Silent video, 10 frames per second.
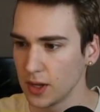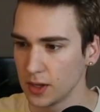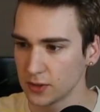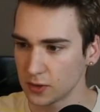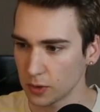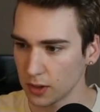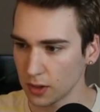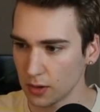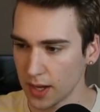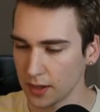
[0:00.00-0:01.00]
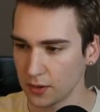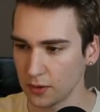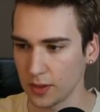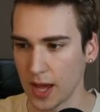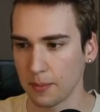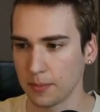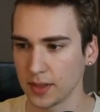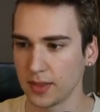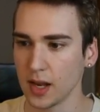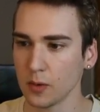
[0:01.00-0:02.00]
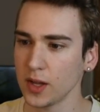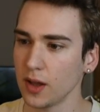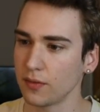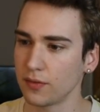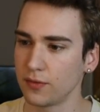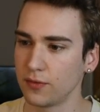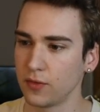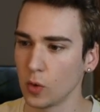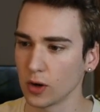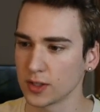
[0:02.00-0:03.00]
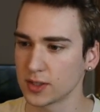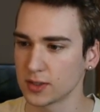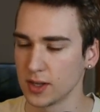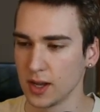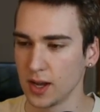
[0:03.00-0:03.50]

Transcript: So we're going to go ahead and do that. But then we get forked